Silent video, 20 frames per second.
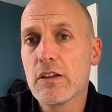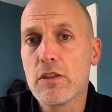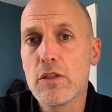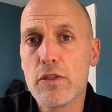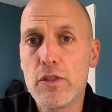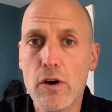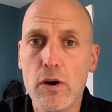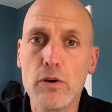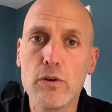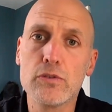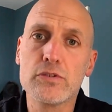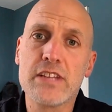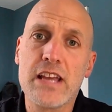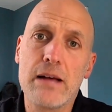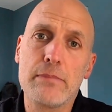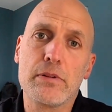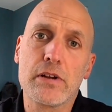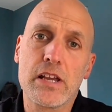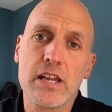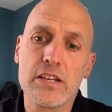those
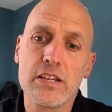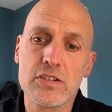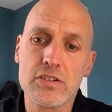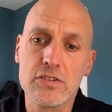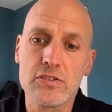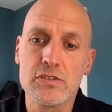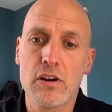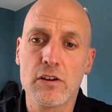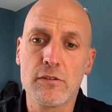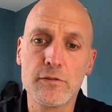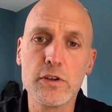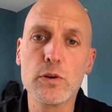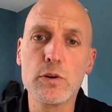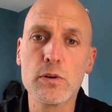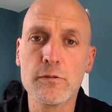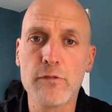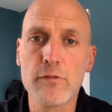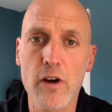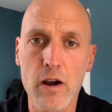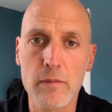applications are
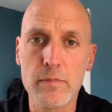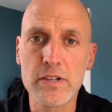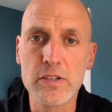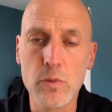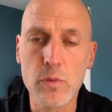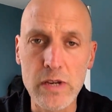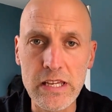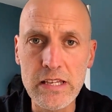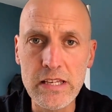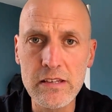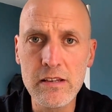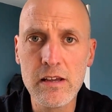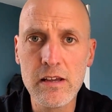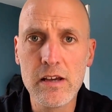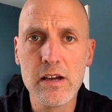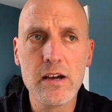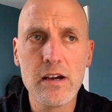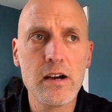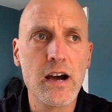few and far between.